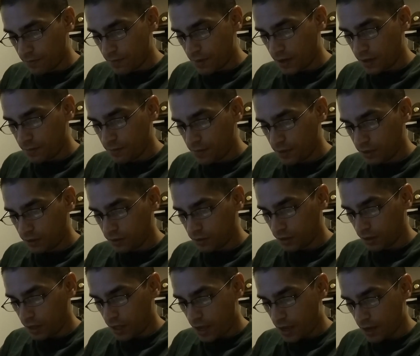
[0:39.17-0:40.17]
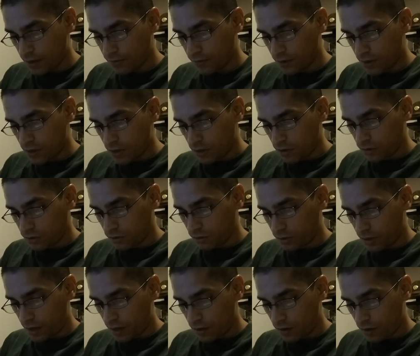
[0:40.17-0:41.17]
made me to laugh,
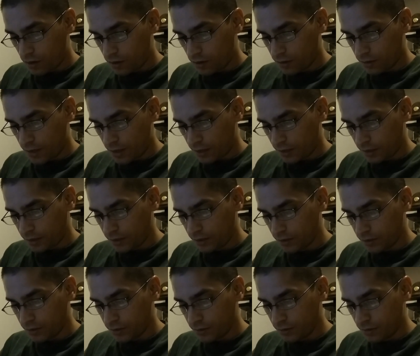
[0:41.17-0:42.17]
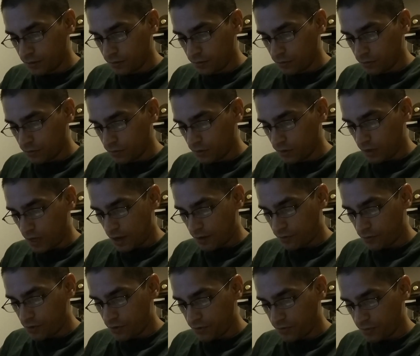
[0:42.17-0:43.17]
so that all that hear will
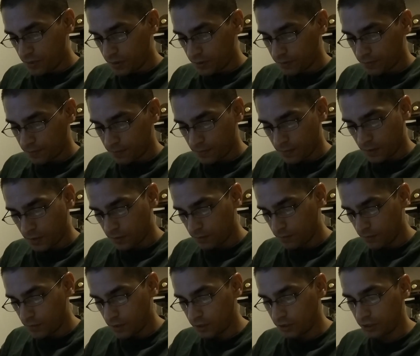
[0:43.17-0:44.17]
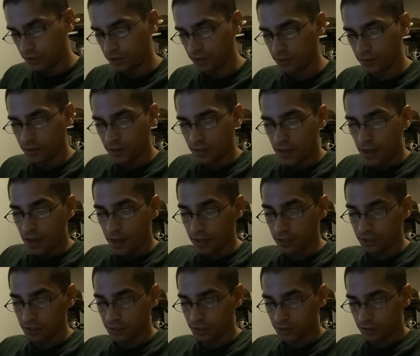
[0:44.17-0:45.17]
laugh with me. But she
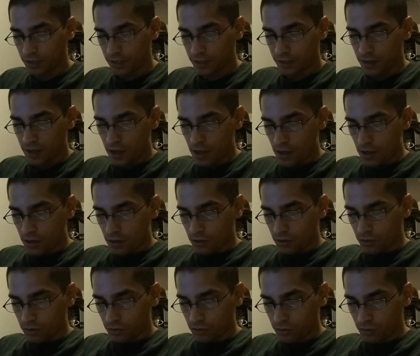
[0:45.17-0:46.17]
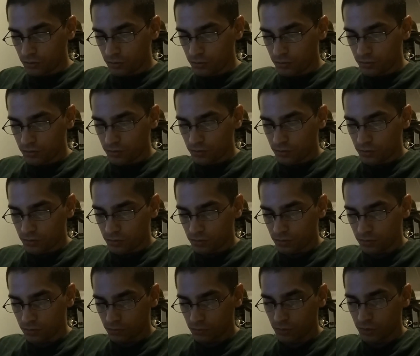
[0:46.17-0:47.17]
and she said, Who
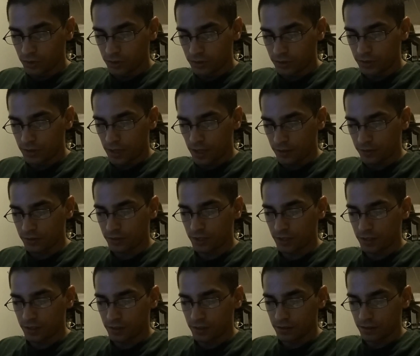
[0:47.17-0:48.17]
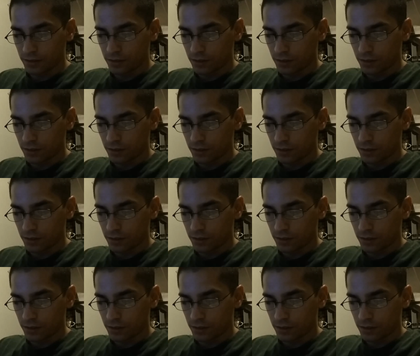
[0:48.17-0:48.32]
would have said